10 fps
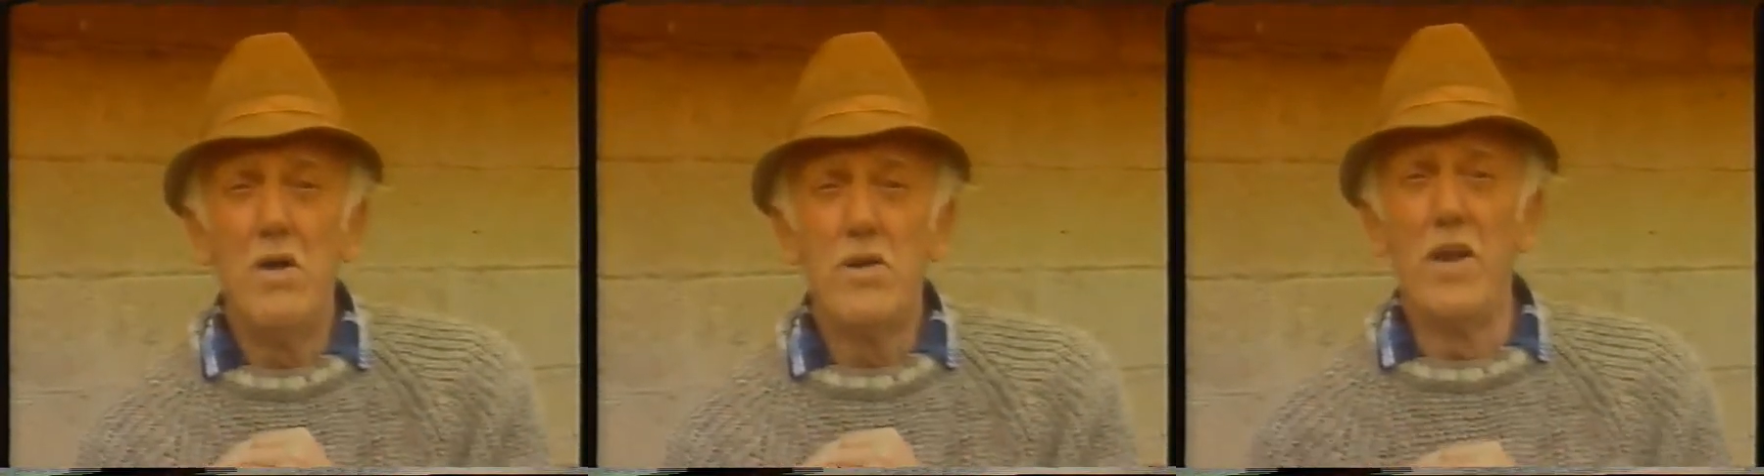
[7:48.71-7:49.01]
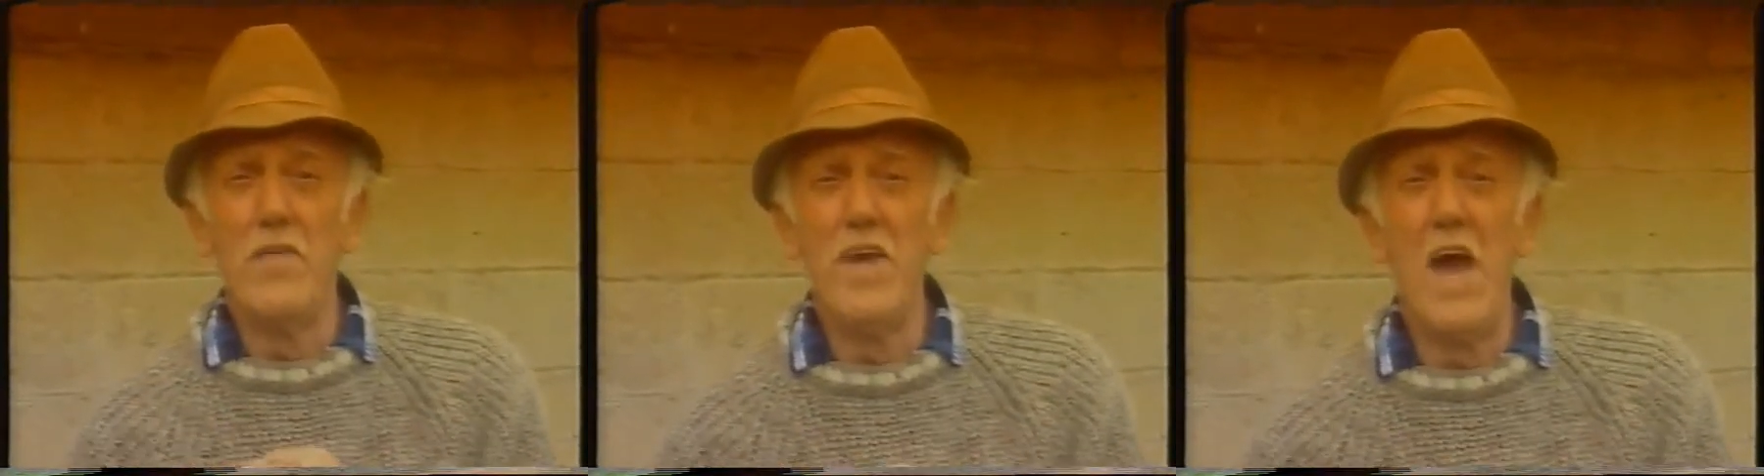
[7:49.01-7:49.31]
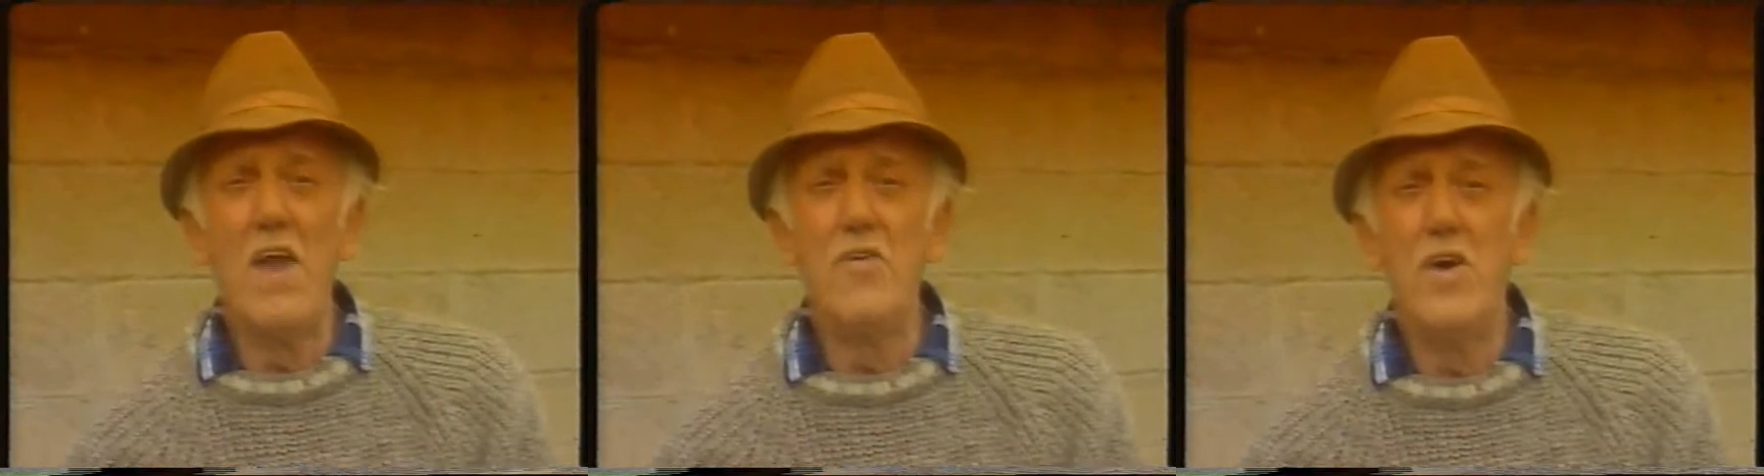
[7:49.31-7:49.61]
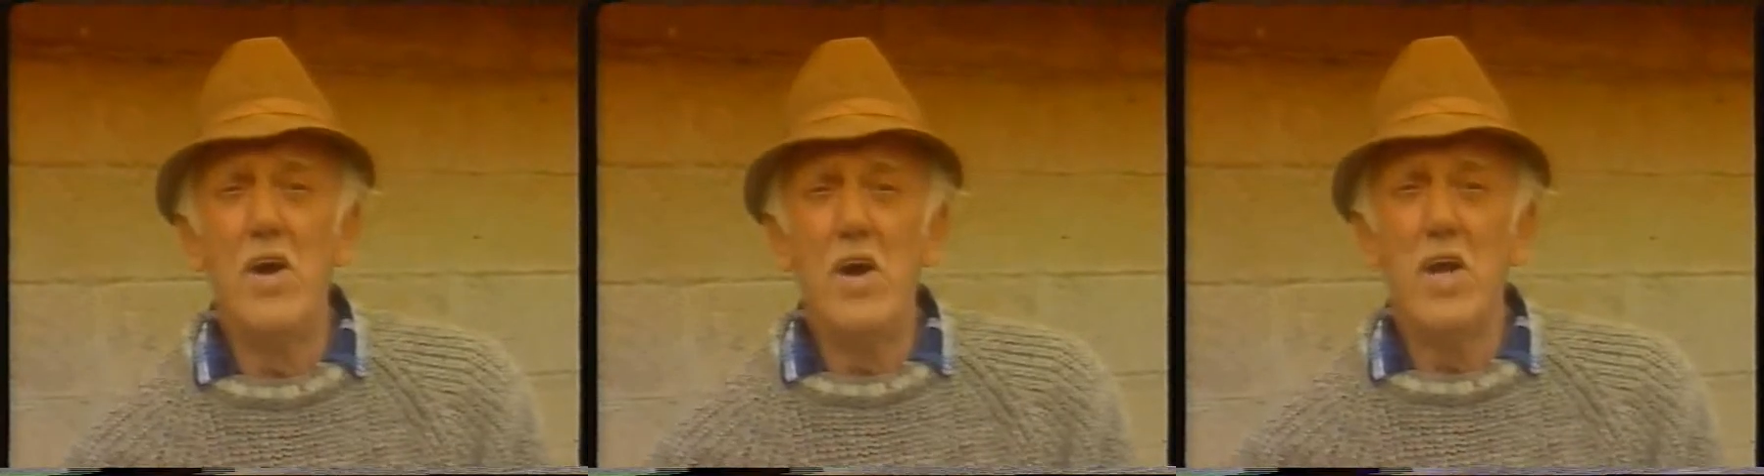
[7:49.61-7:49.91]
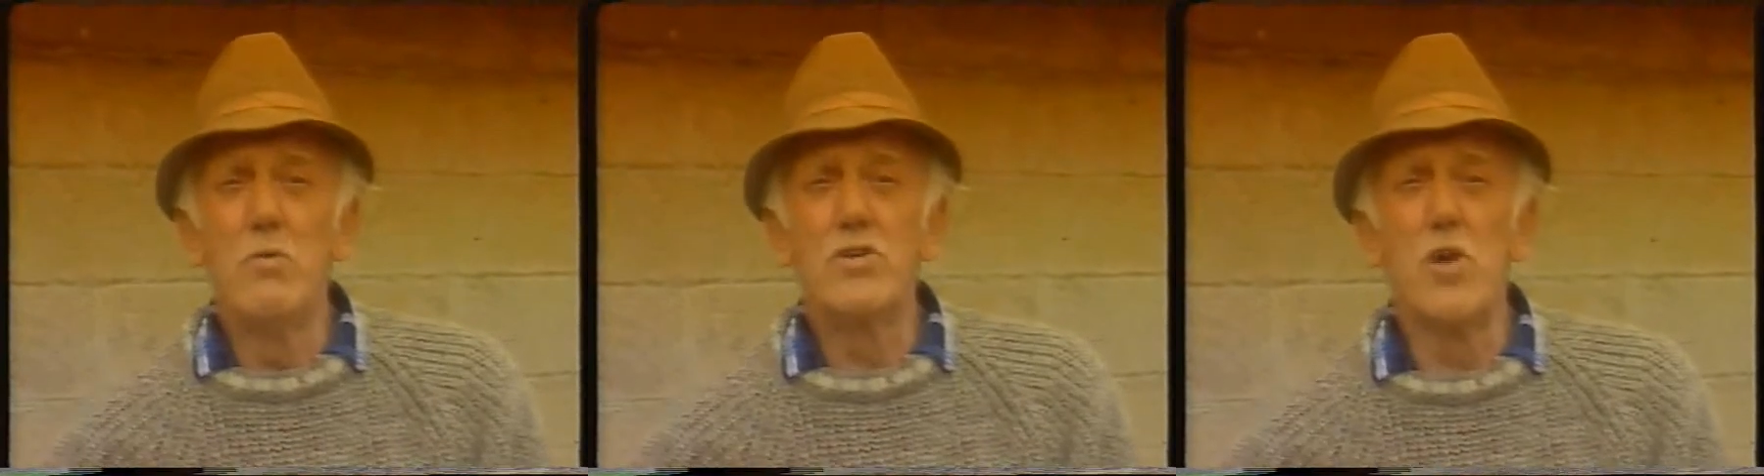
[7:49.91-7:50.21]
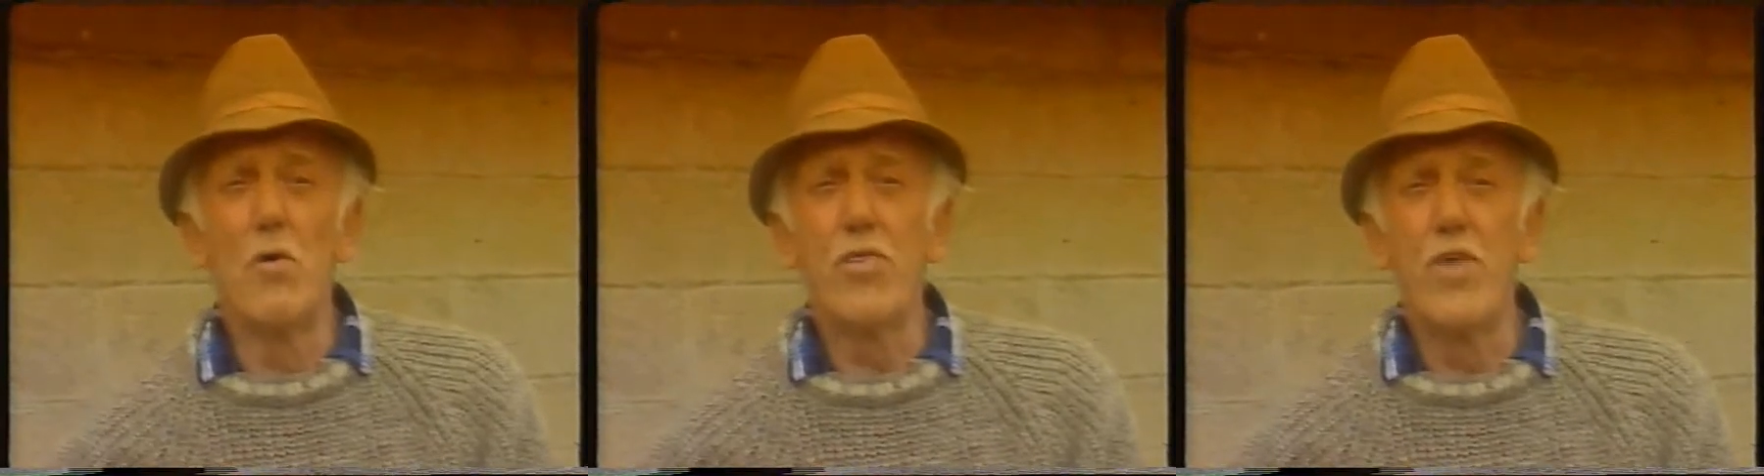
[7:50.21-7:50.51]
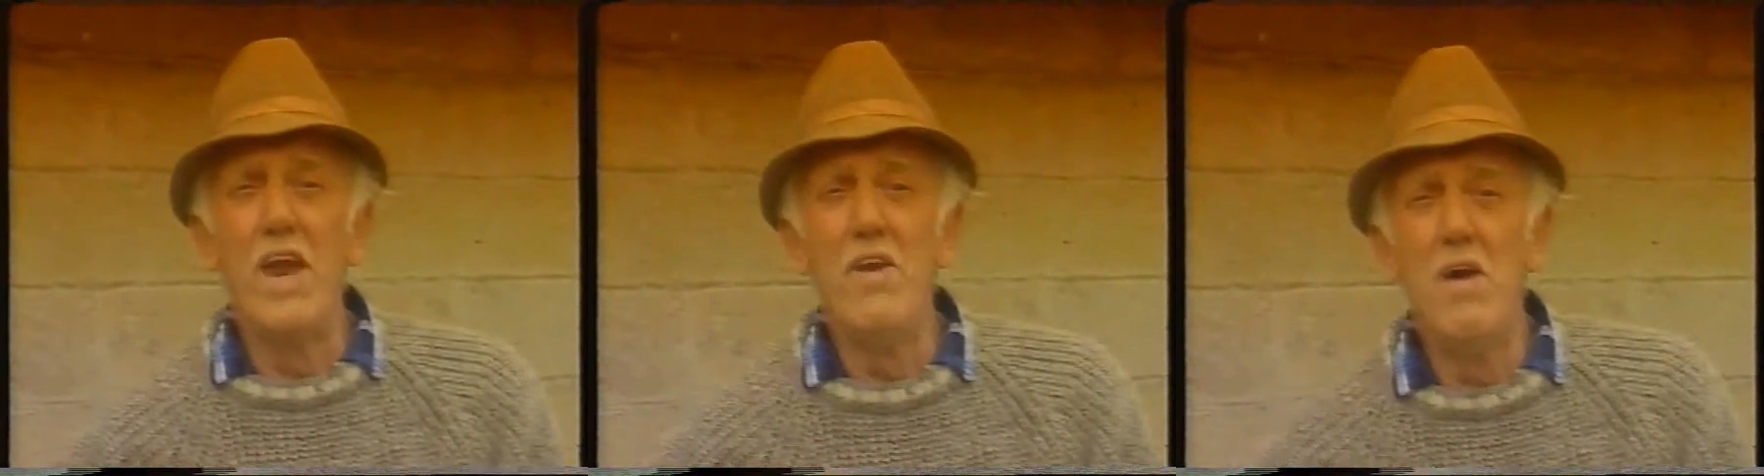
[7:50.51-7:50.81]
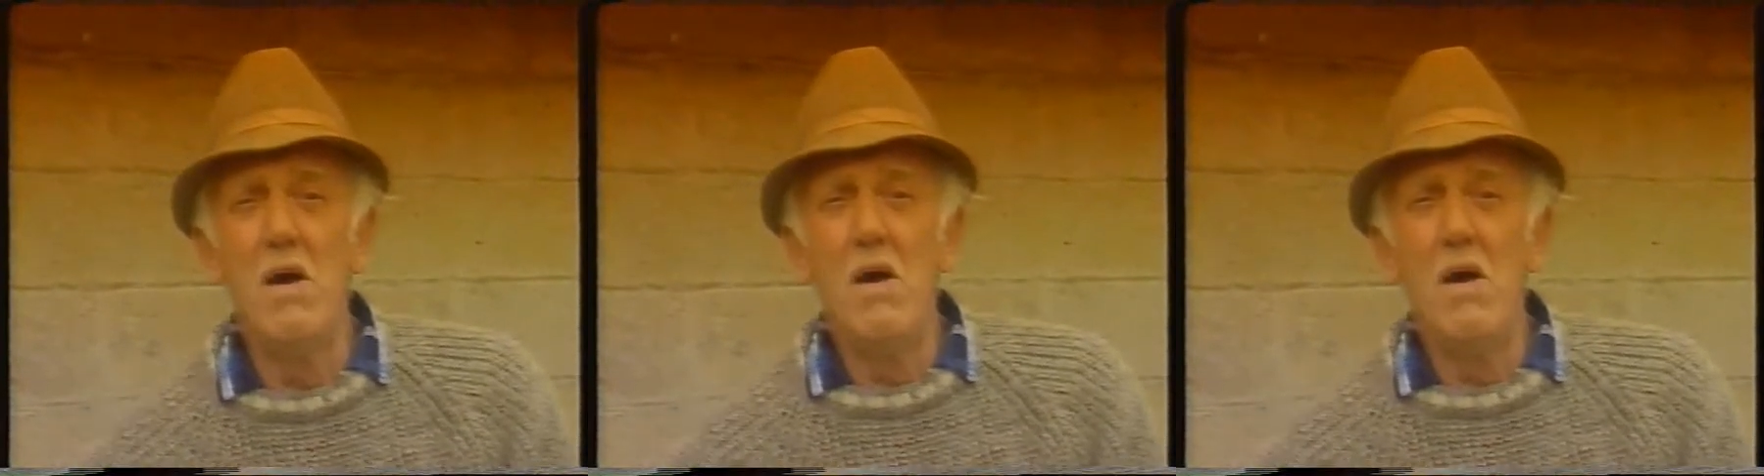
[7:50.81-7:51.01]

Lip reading: Till in the end, he was so thin